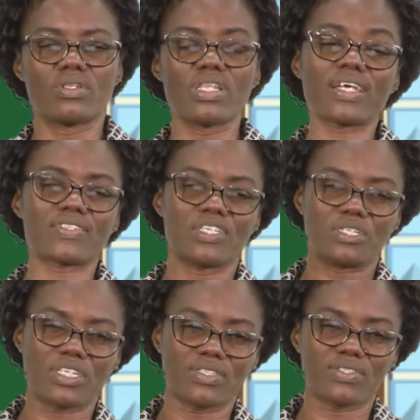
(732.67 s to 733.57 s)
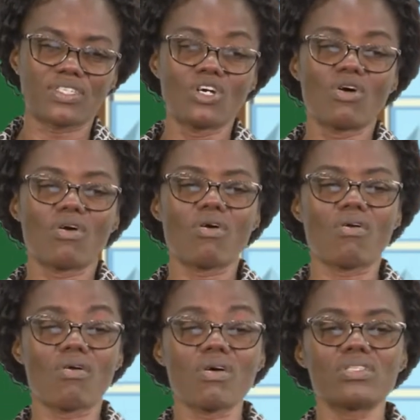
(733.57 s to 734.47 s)
Next sentence.
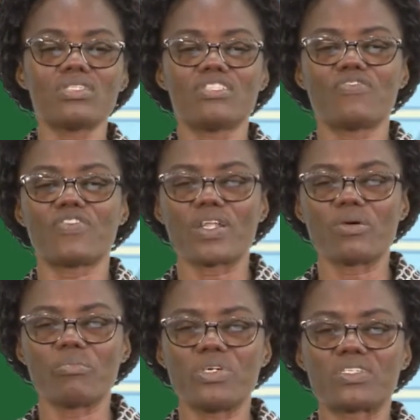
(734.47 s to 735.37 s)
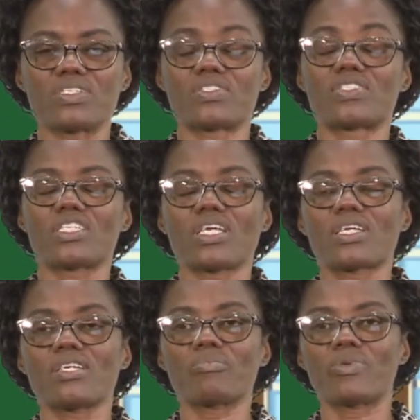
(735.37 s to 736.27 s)
All the development is
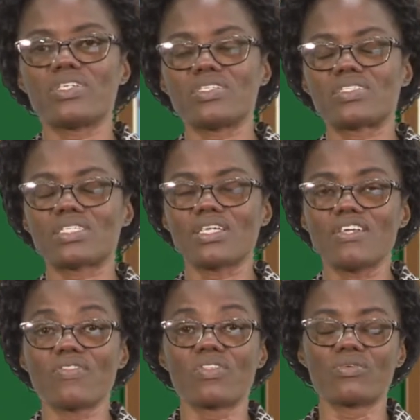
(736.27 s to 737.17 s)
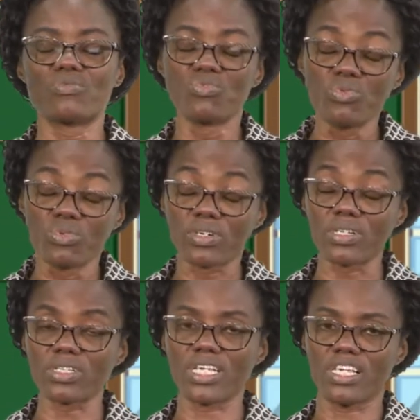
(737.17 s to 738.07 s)
taking place in the
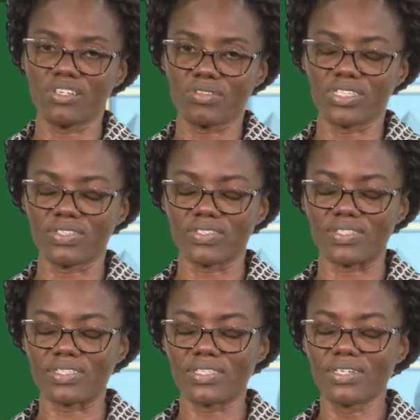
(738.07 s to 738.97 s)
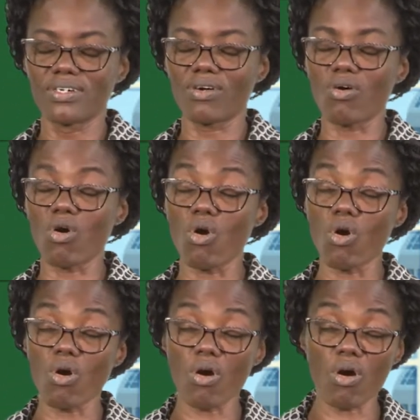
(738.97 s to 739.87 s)
rural areas.
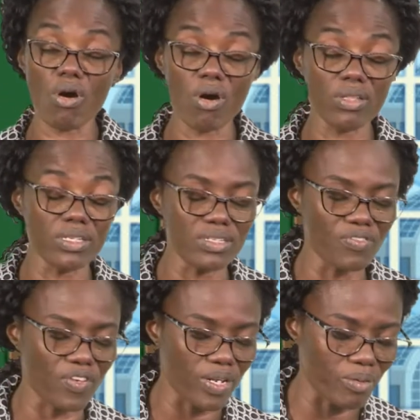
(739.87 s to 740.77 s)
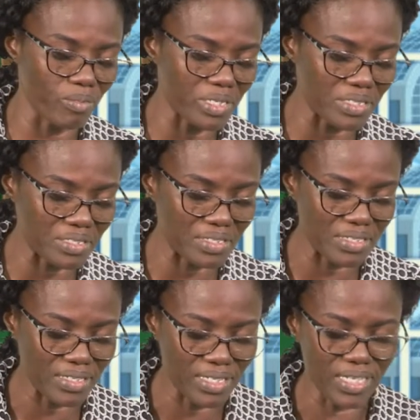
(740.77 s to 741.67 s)
All the development
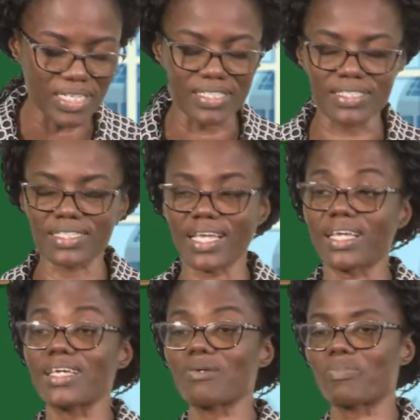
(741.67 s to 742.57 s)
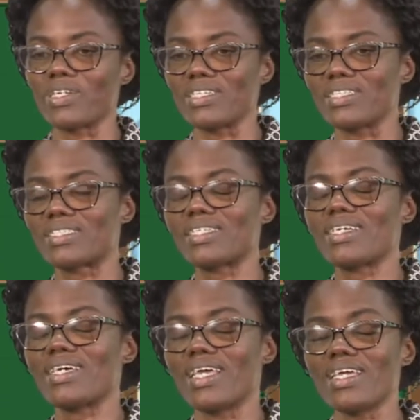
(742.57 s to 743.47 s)
is taking place
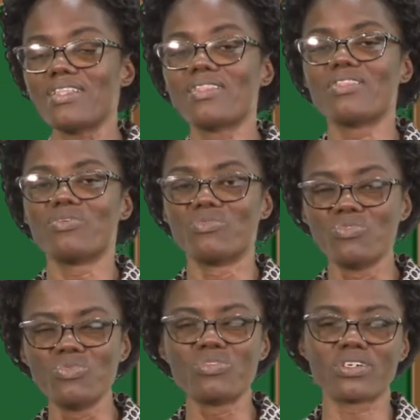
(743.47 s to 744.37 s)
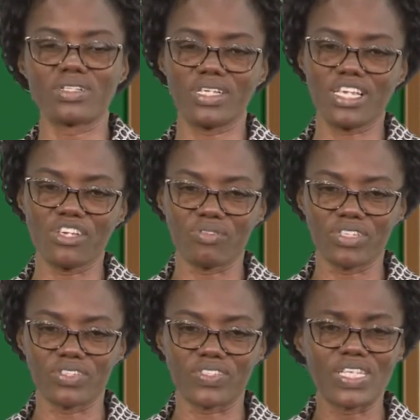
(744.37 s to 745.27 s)
in the rural
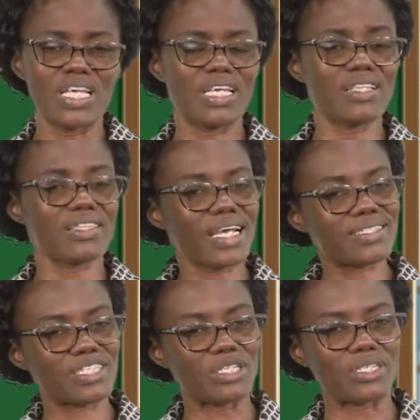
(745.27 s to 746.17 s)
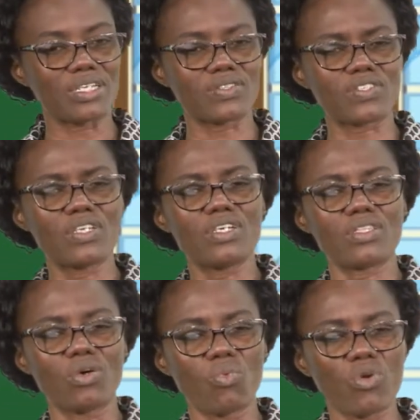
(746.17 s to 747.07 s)
areas. In that sentence,
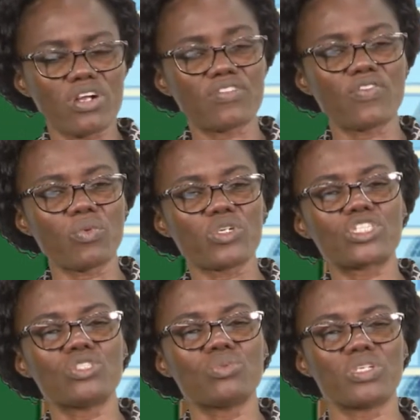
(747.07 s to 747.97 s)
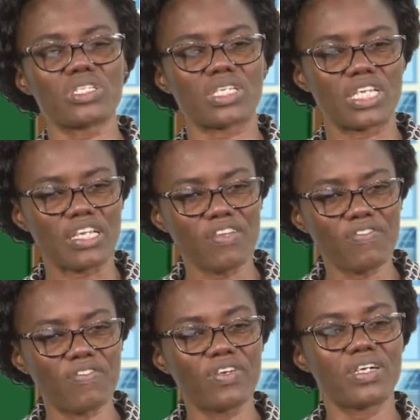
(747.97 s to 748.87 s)
the word for which you will
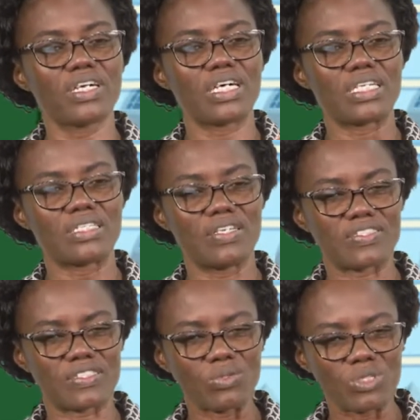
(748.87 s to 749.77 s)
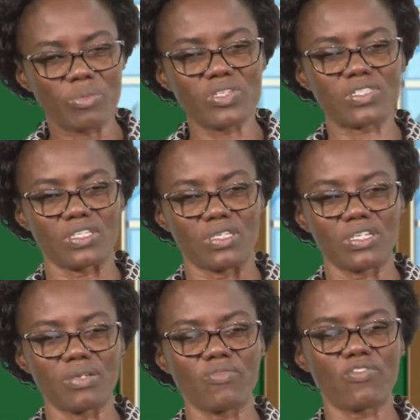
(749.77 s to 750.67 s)
give the suitable
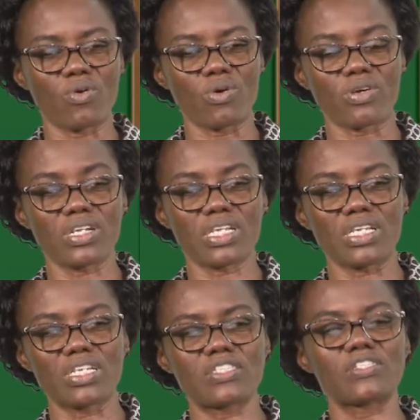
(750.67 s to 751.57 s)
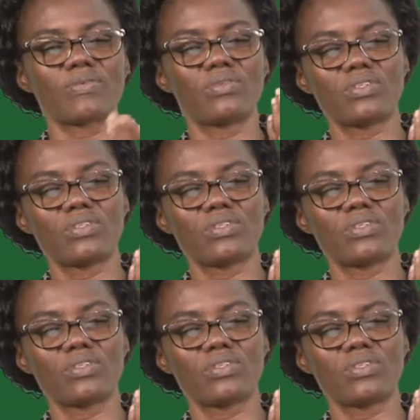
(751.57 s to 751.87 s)
synonym for is